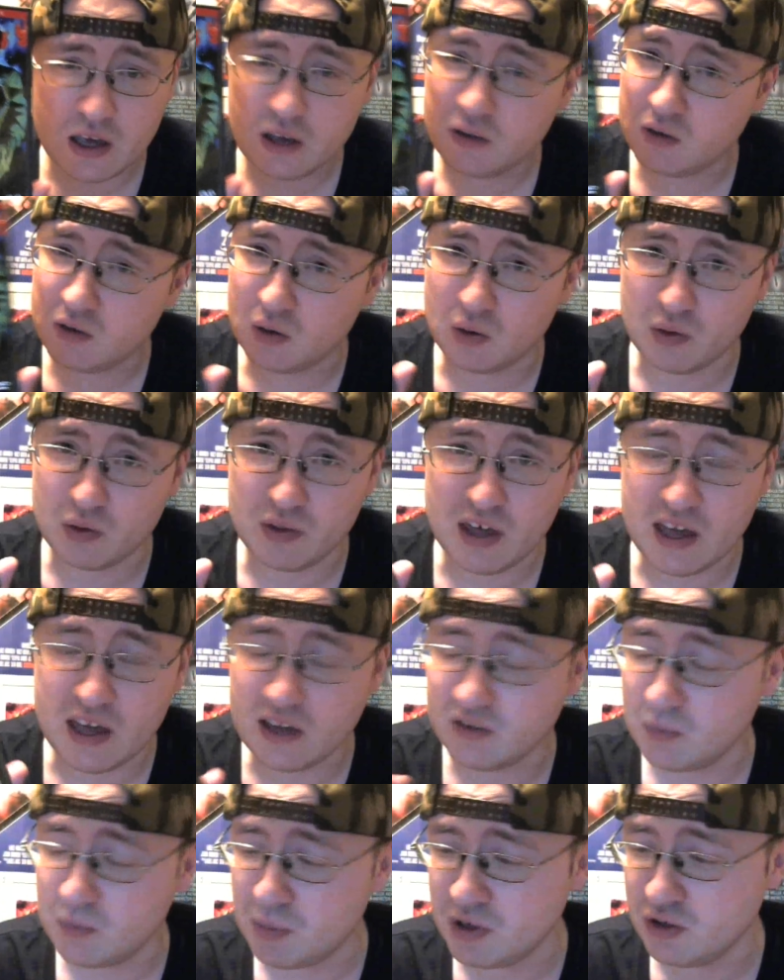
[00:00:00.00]
So that
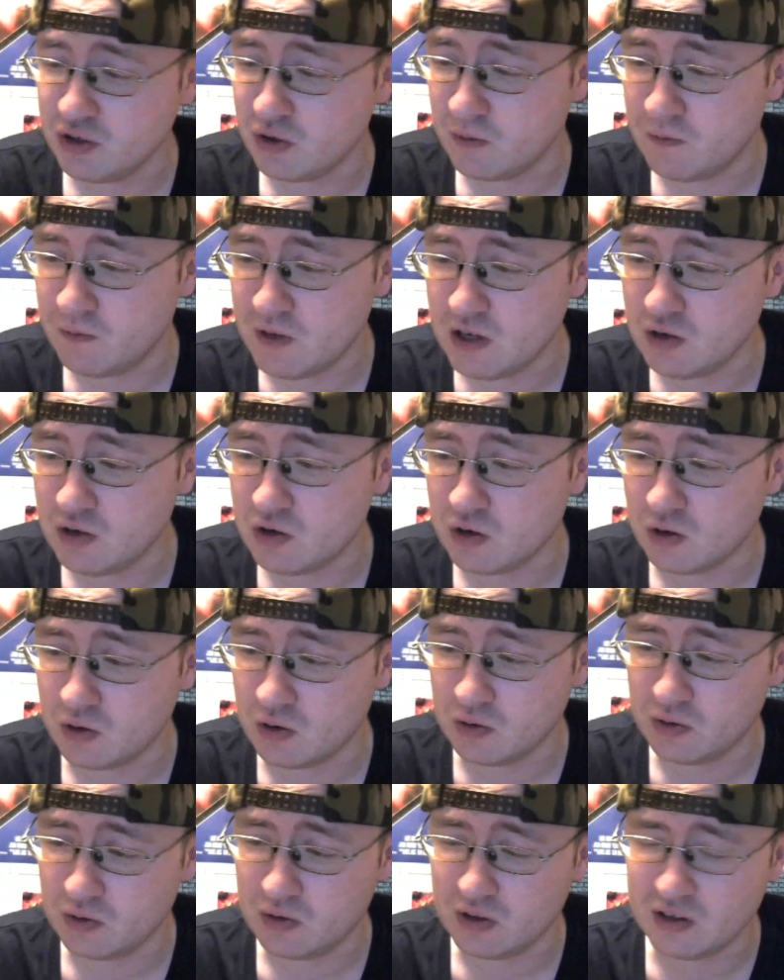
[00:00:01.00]
has a bunch of features.